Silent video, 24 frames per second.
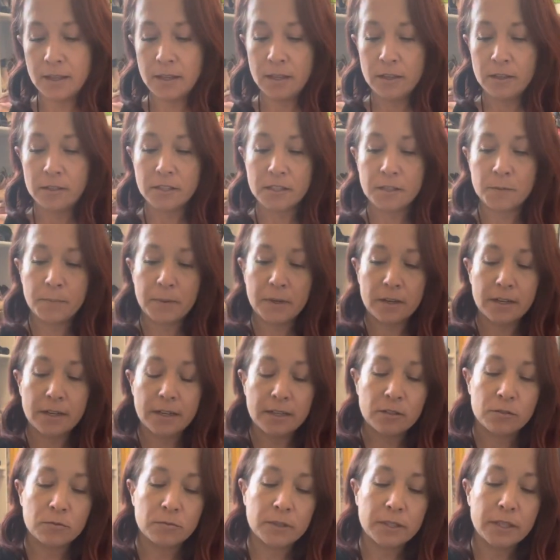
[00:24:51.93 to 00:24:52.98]
Spirit
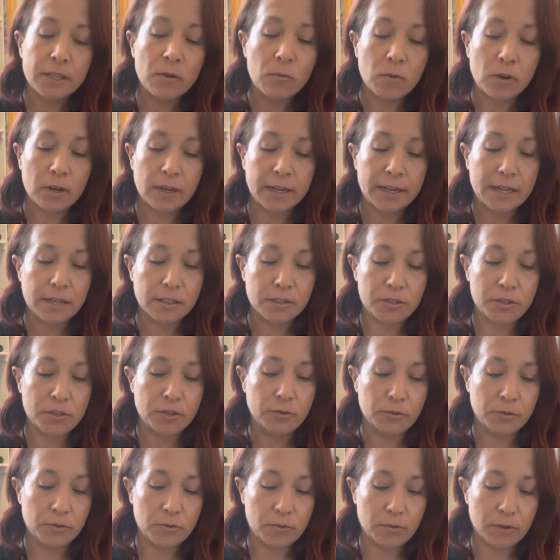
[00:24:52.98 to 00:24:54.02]
is really wanting
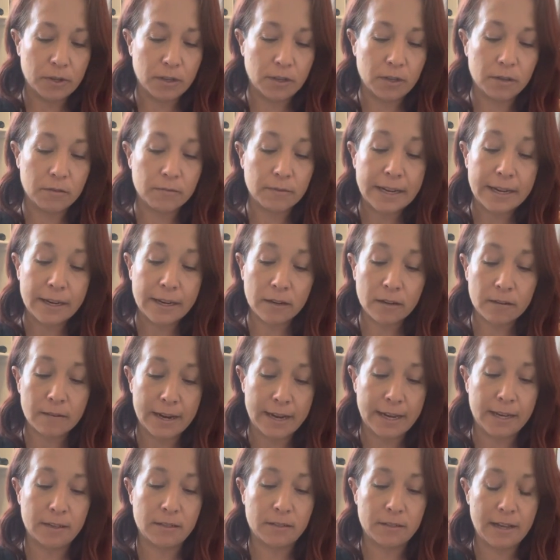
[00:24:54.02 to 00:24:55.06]
to
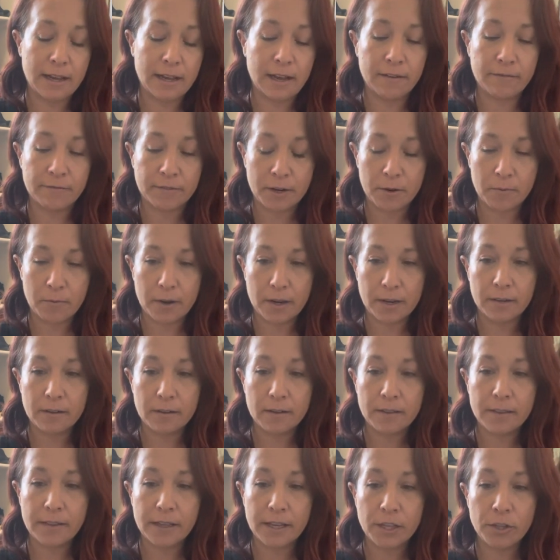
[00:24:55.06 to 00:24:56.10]
reiterate to
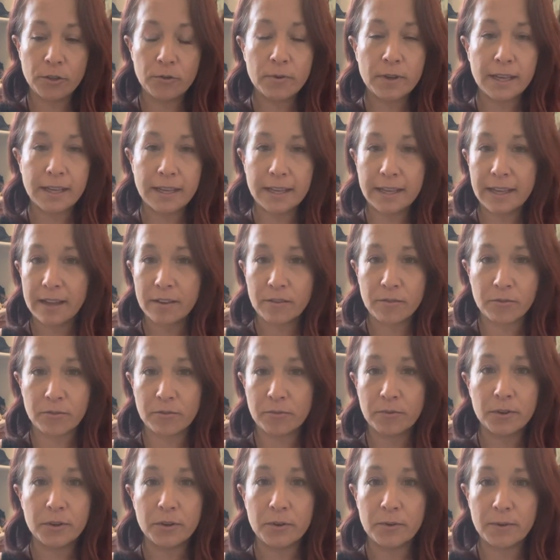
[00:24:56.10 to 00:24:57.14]
everyone that you can get
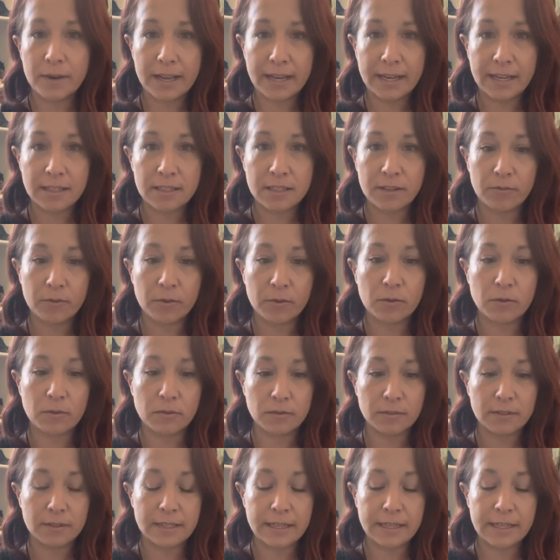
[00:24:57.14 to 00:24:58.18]
through any
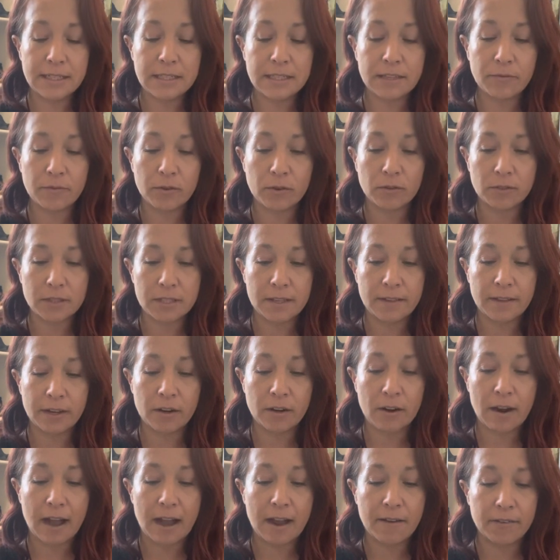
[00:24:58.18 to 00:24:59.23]
difficulty that
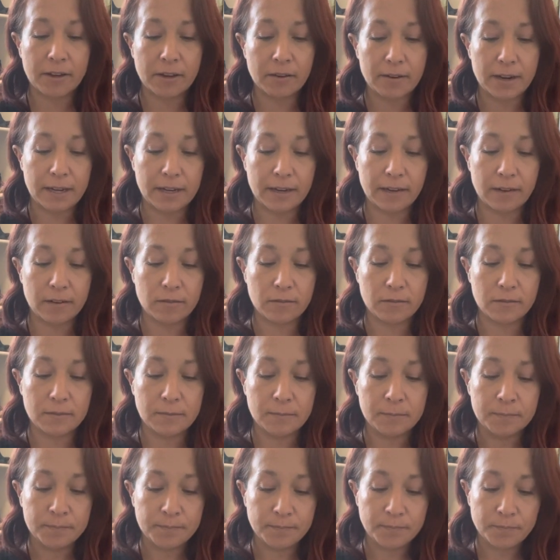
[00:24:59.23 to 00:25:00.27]
you're having right now,
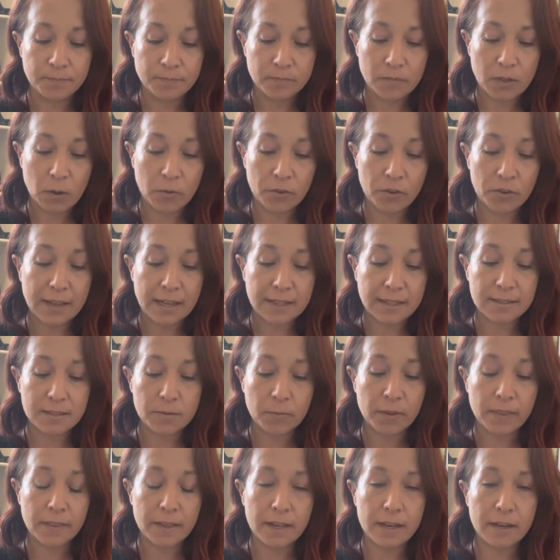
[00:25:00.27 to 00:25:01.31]
whether that's
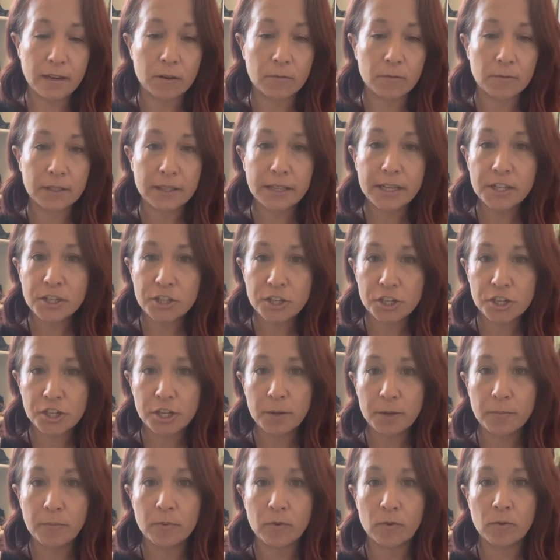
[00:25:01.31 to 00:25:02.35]
within a
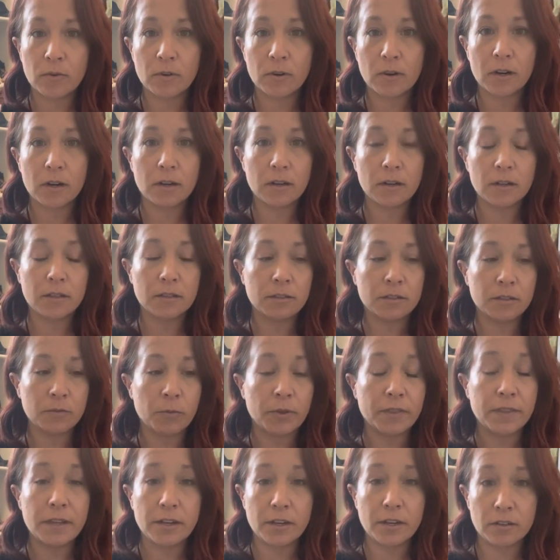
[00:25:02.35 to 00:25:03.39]
relationship or
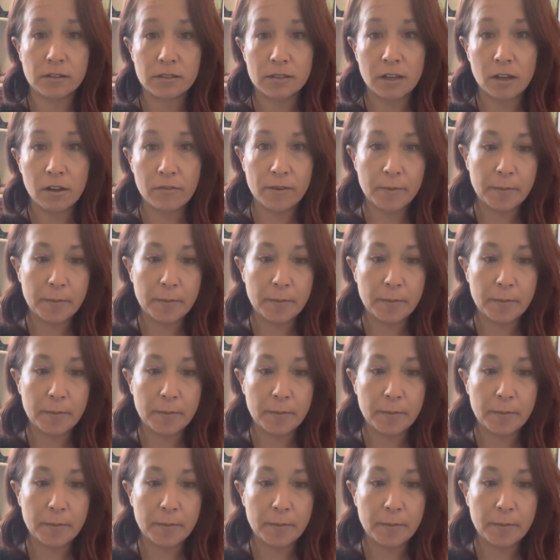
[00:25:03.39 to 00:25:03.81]
within yourself.